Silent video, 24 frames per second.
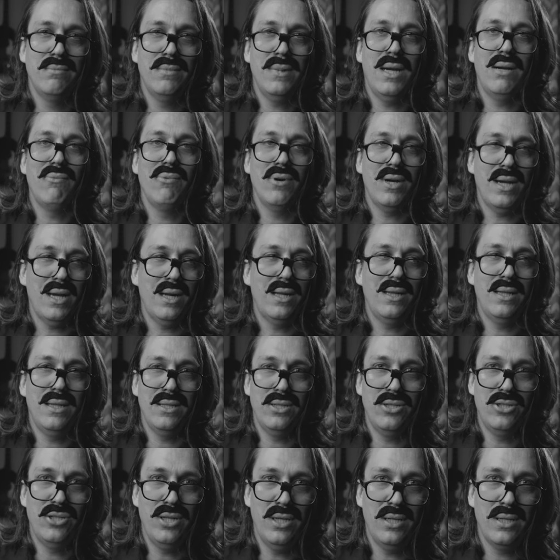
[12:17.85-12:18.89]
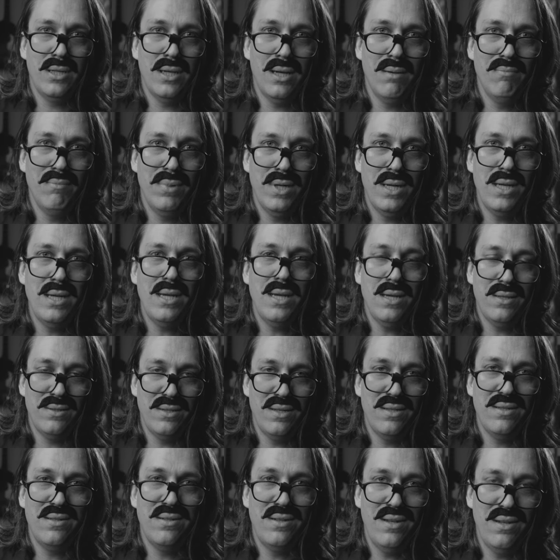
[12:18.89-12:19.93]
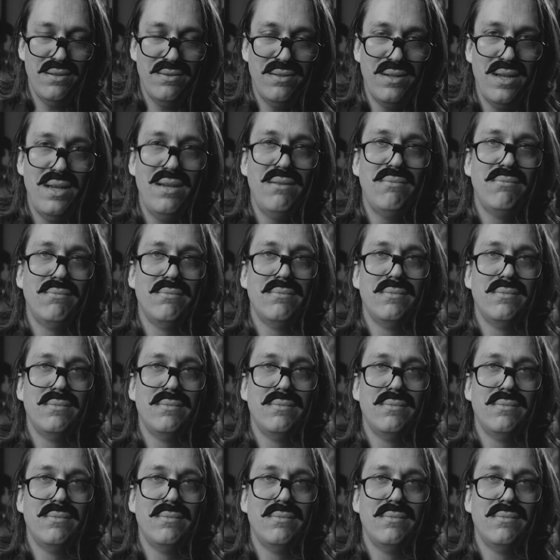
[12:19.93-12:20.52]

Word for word: I work at a legit company. Yes, it's Disney.